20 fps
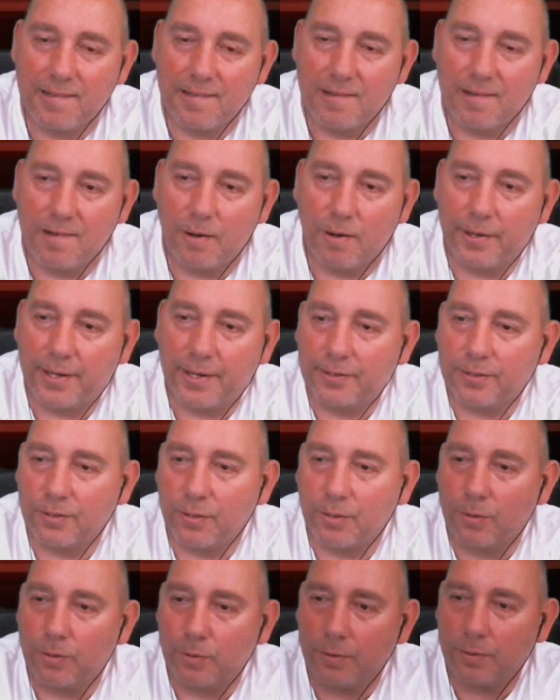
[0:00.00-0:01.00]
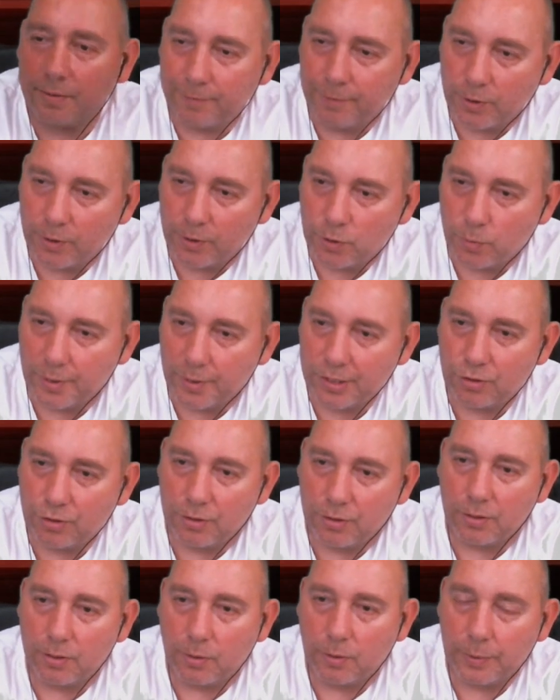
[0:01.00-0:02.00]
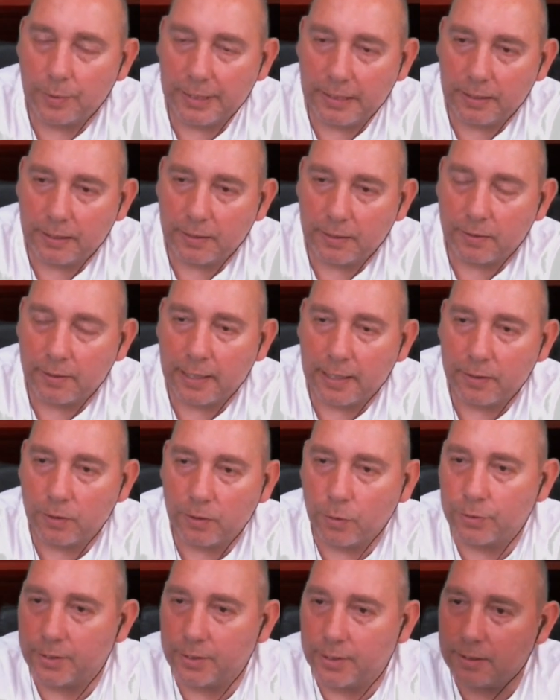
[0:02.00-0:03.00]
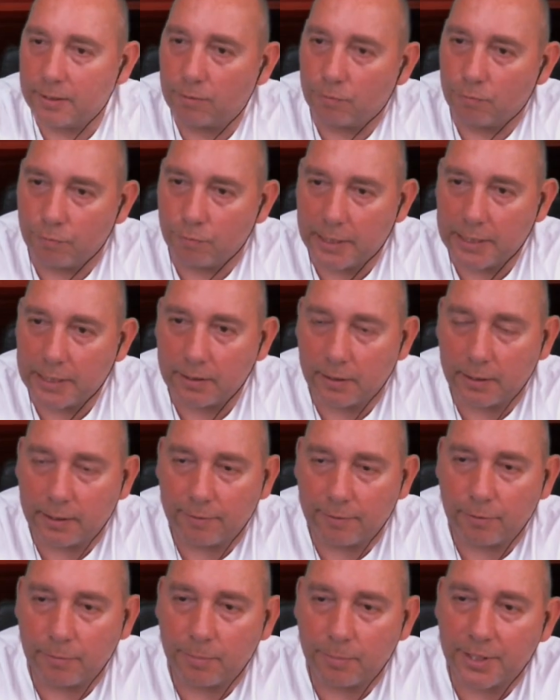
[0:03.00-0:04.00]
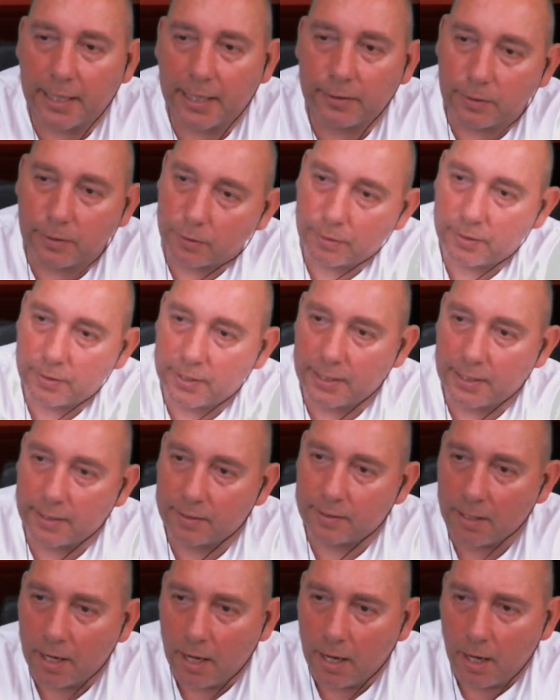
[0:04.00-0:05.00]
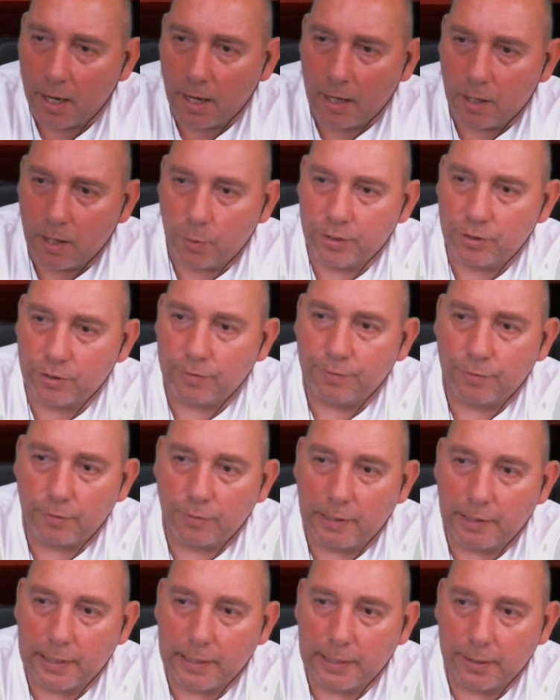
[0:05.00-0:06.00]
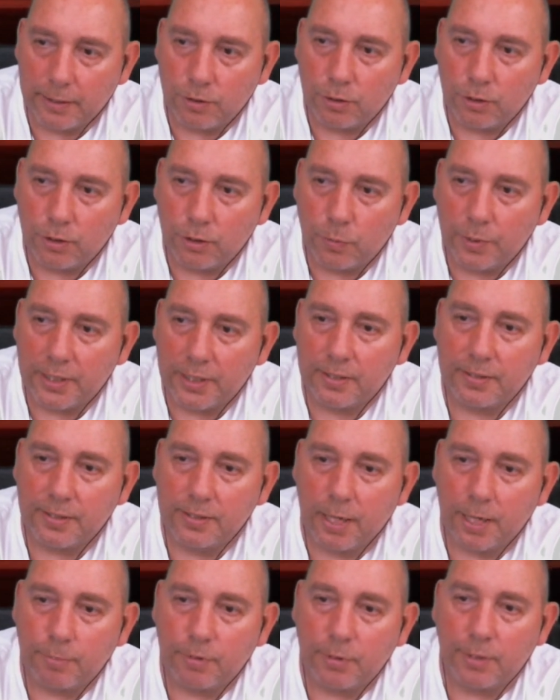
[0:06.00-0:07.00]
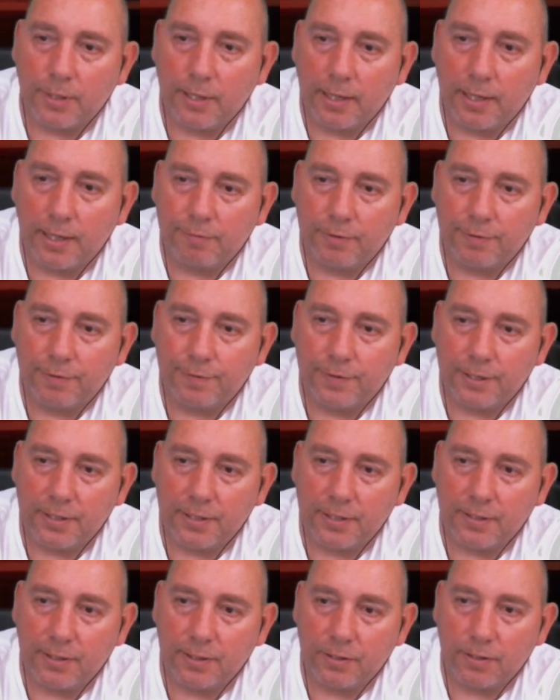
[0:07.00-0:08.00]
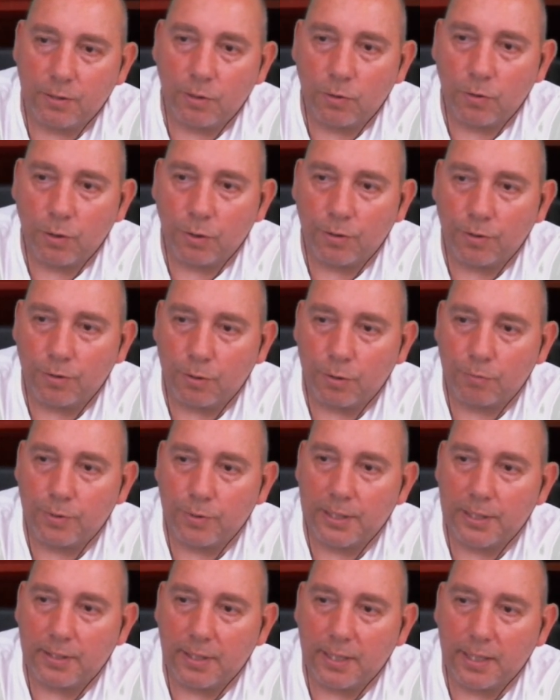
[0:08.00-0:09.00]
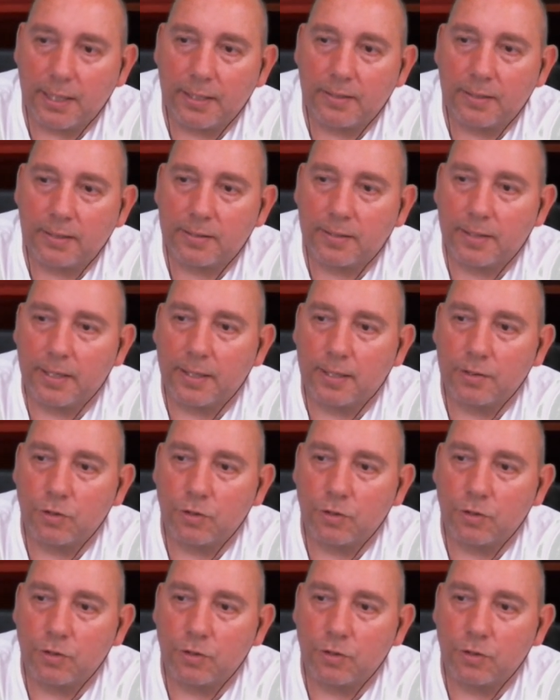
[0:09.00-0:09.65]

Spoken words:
Okay, so first question that I noticed recently from Daniel says, question for Riley, do you accept that every physicist on Earth agrees that Einstein's